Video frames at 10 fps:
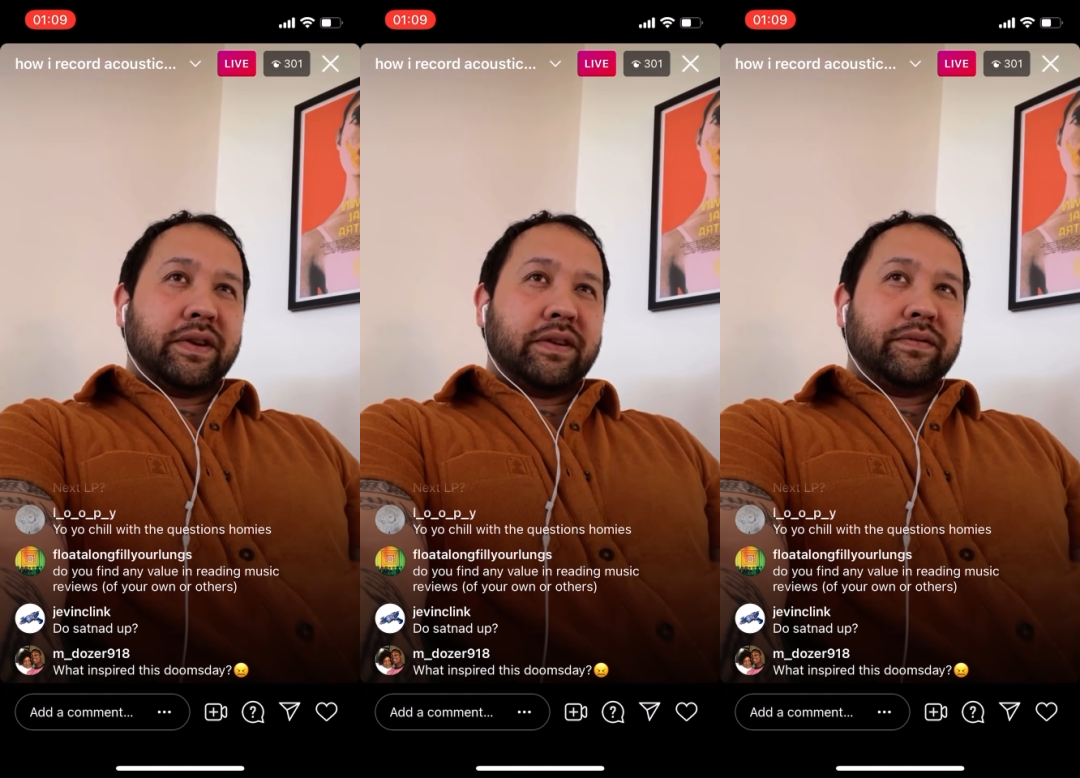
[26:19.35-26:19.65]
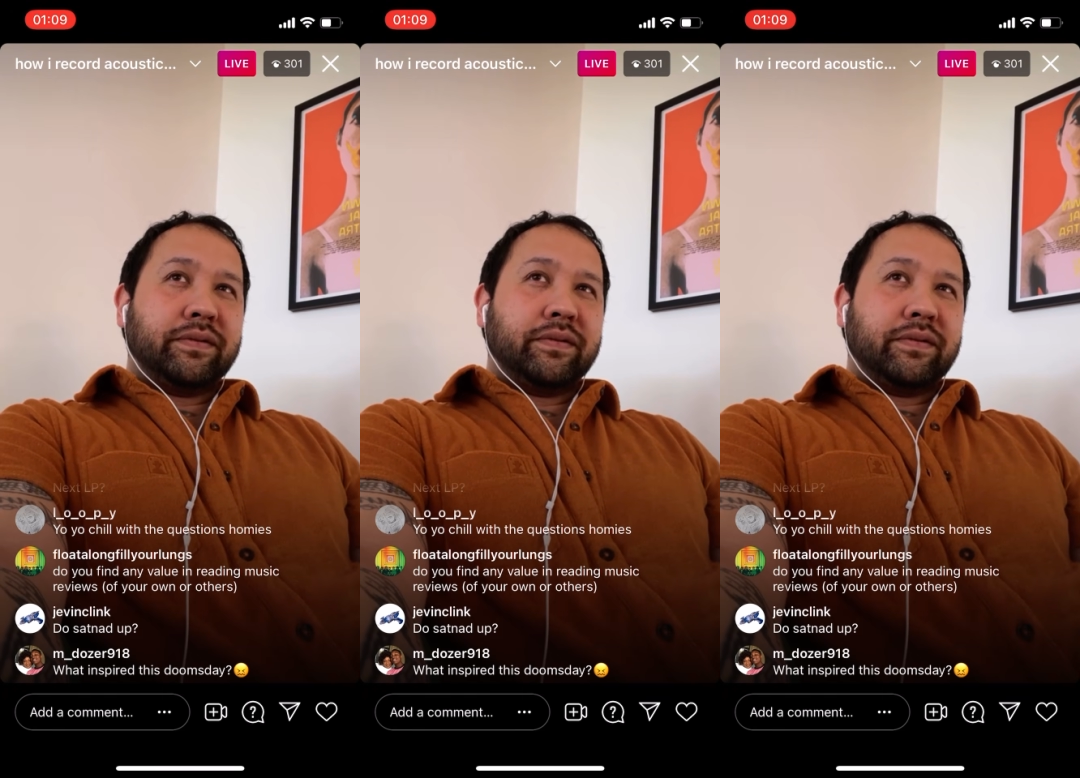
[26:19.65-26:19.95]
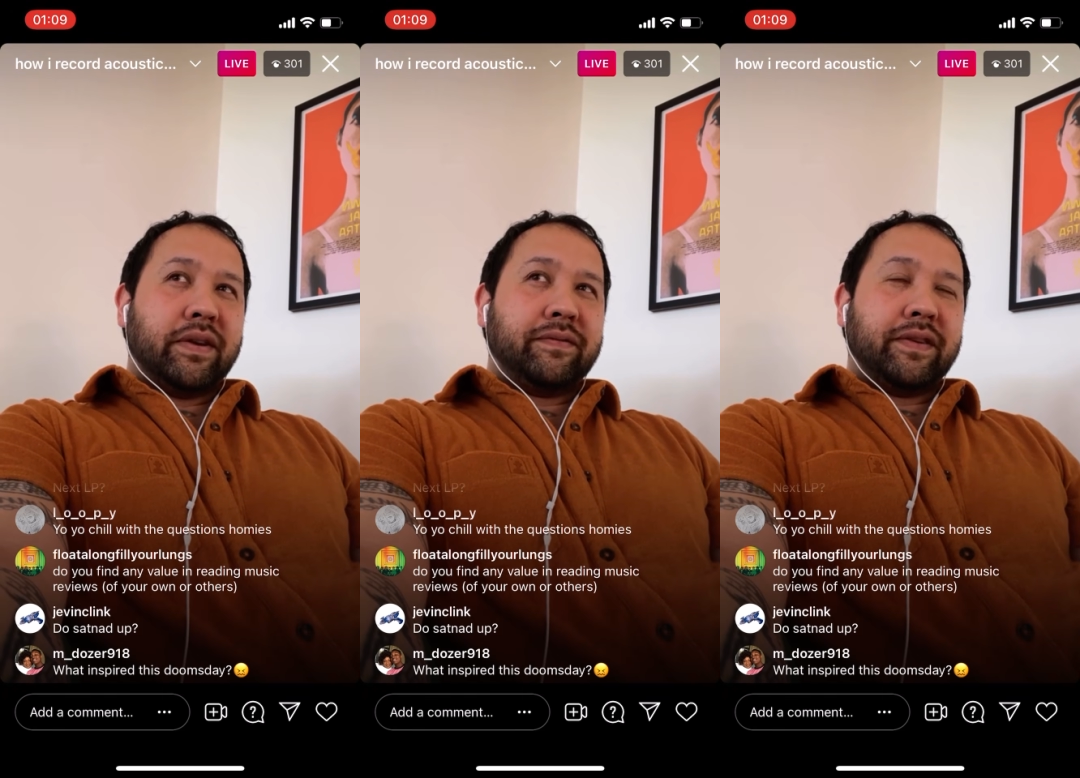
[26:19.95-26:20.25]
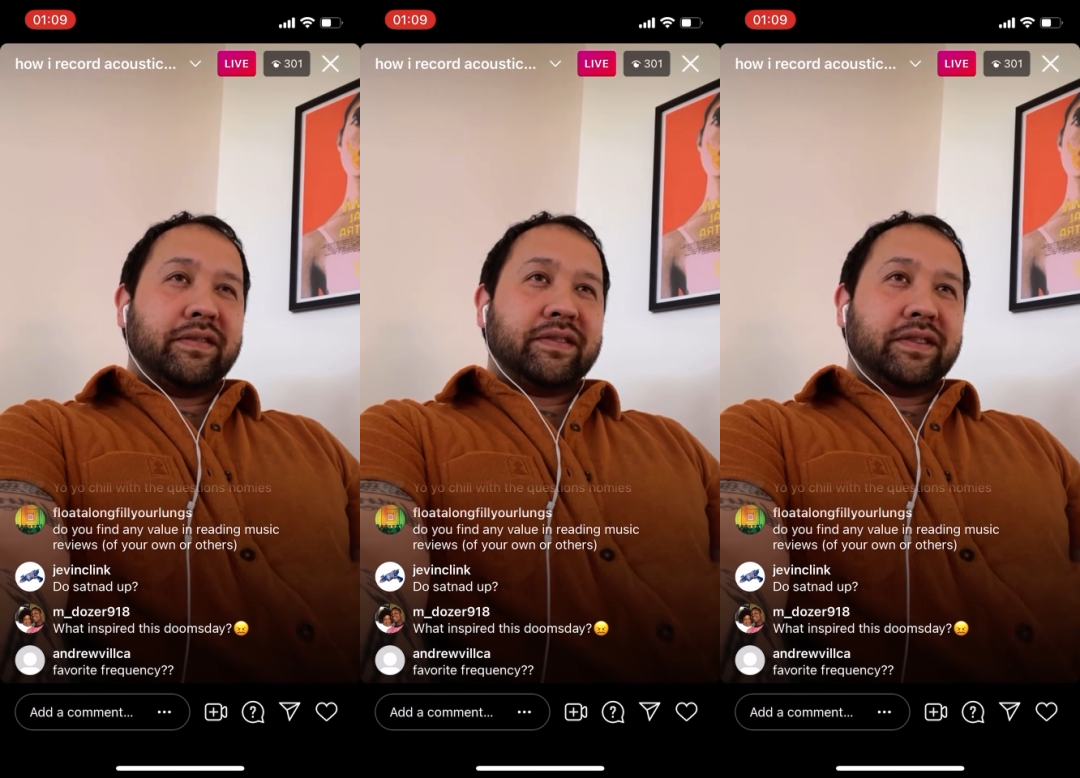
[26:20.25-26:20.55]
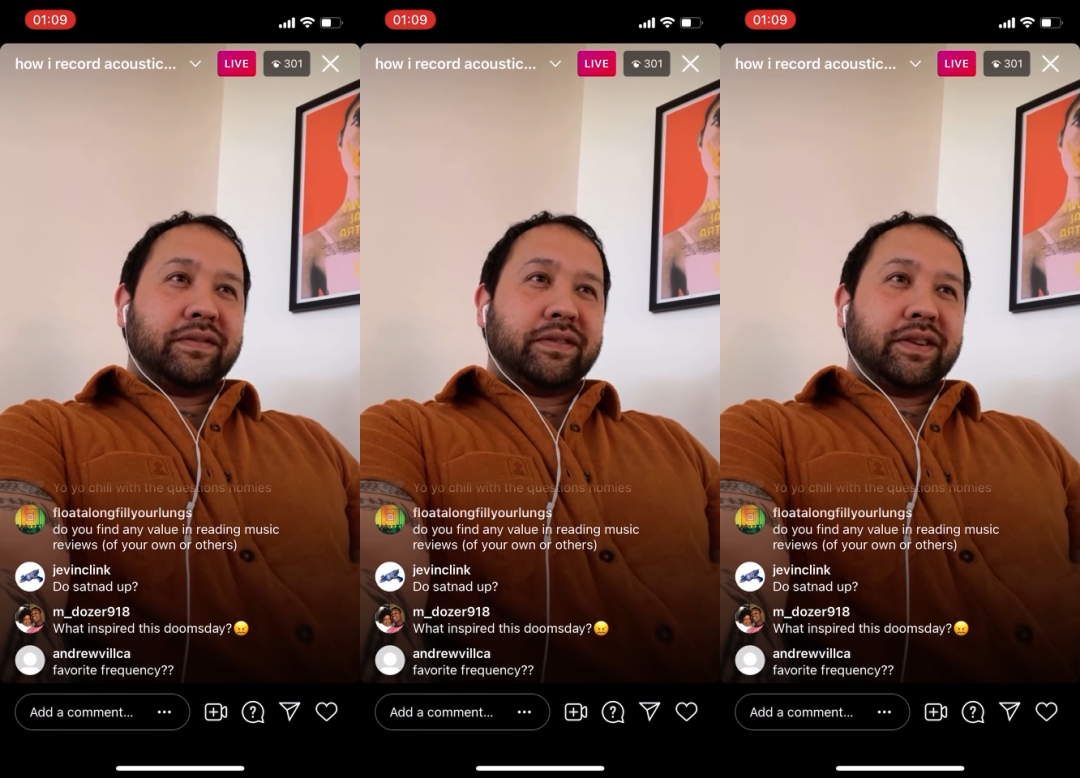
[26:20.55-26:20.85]
favor. I favor
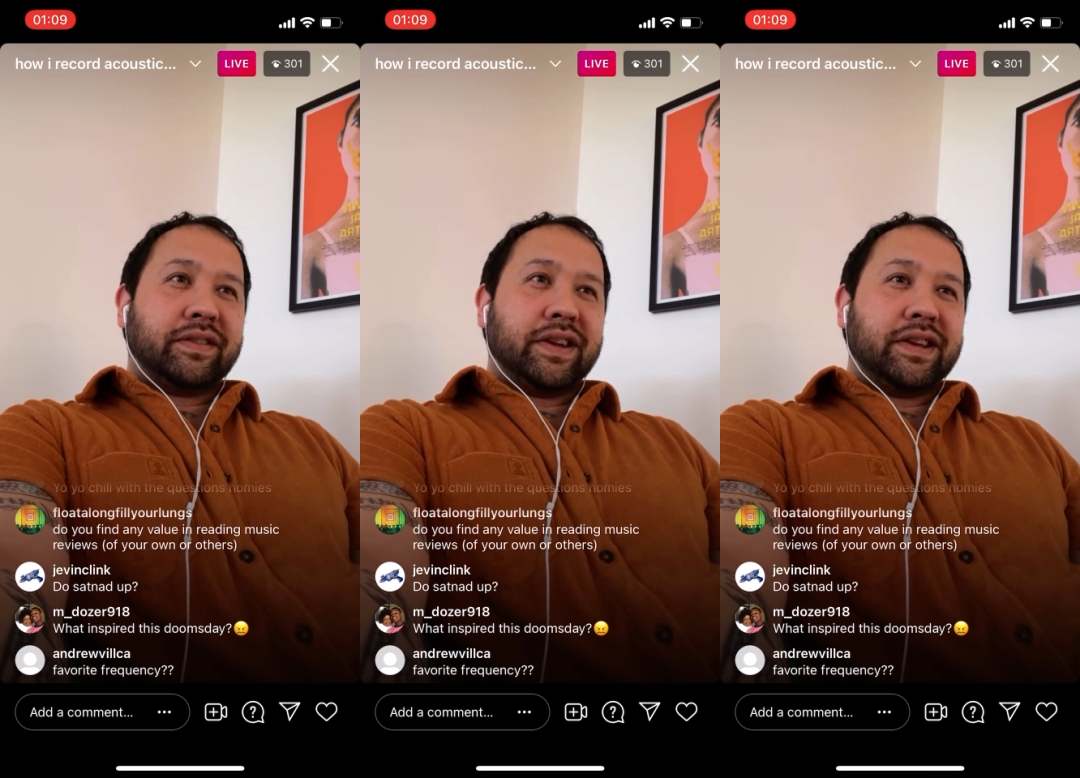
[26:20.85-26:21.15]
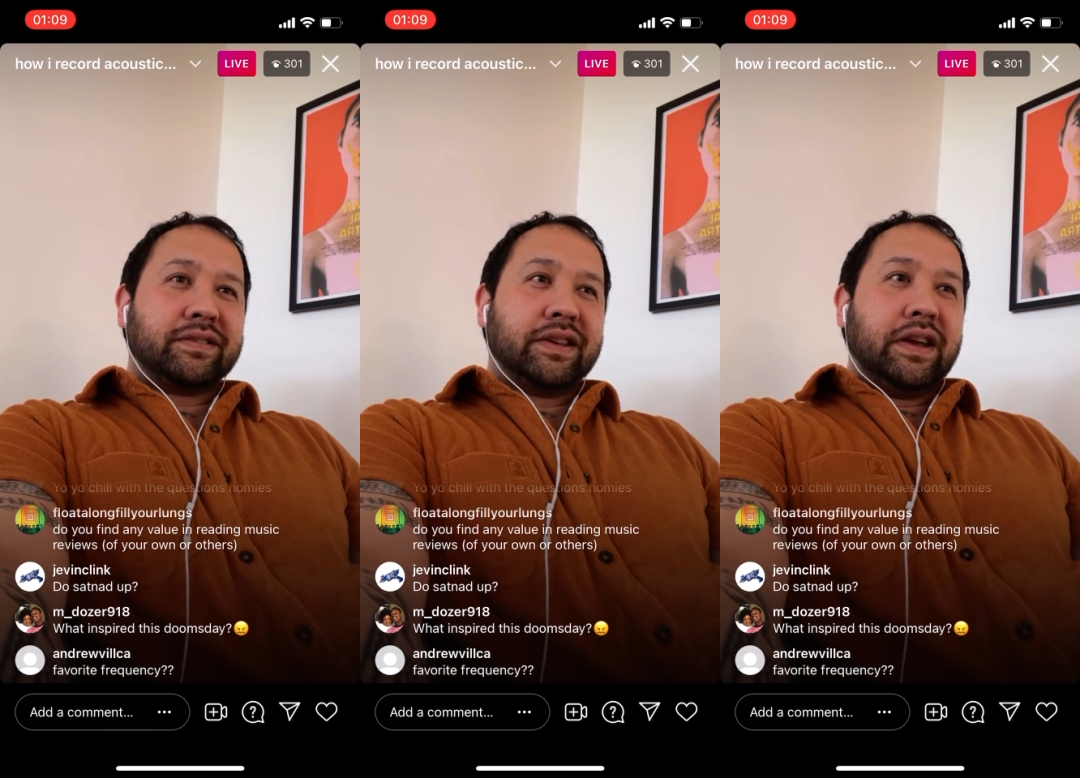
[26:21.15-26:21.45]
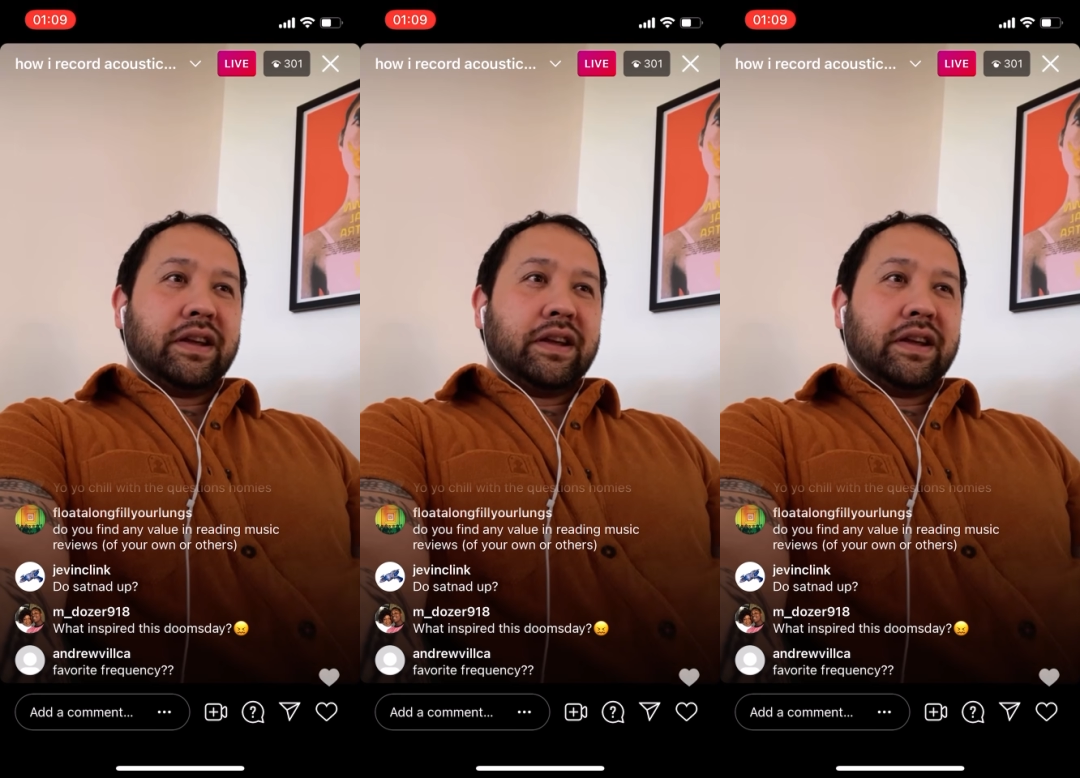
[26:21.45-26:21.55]
different things.